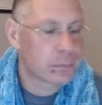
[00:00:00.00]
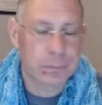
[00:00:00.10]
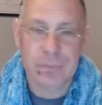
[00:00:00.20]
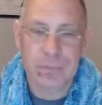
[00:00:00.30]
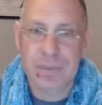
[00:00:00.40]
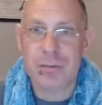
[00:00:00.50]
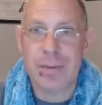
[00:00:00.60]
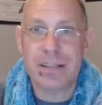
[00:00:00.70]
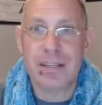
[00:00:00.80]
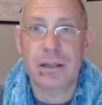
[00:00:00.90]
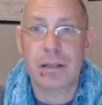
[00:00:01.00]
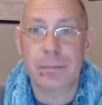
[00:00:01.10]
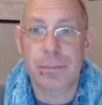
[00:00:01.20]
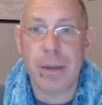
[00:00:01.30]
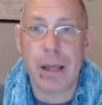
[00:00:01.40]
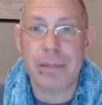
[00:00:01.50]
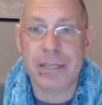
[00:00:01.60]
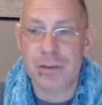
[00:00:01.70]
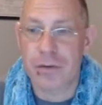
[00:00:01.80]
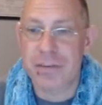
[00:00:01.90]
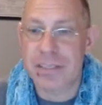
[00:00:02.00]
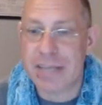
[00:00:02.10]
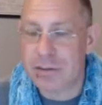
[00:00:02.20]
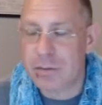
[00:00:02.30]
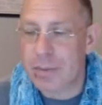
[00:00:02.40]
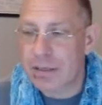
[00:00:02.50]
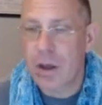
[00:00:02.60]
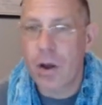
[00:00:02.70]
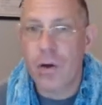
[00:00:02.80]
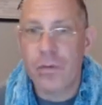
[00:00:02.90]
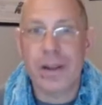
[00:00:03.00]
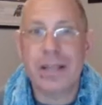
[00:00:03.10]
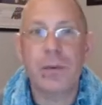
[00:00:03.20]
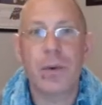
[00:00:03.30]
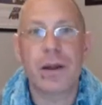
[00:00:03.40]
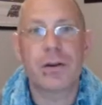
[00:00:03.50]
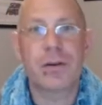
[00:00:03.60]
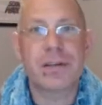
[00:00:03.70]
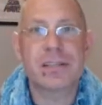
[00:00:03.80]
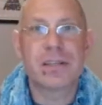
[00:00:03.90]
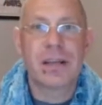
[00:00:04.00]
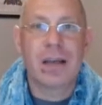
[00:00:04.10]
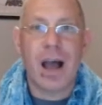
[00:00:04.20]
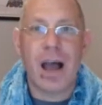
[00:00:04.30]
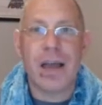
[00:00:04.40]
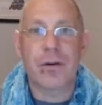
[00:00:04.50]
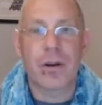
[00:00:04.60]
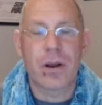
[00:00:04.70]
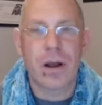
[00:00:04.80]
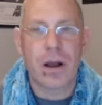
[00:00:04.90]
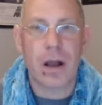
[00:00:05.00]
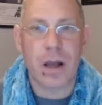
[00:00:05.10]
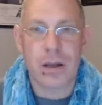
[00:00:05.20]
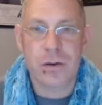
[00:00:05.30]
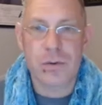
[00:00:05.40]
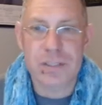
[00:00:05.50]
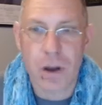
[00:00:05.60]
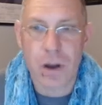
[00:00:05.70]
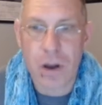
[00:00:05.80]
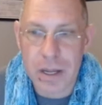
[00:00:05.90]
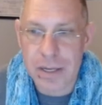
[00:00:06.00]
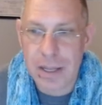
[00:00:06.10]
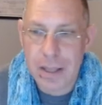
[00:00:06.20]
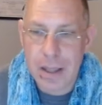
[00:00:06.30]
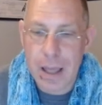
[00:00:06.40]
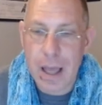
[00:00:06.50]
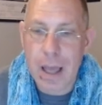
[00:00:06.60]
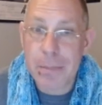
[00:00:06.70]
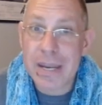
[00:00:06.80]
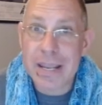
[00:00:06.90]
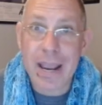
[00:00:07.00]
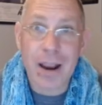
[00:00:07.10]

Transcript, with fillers: there's my little public service announcement for anyone who is either, uh, who is on uh, Medicare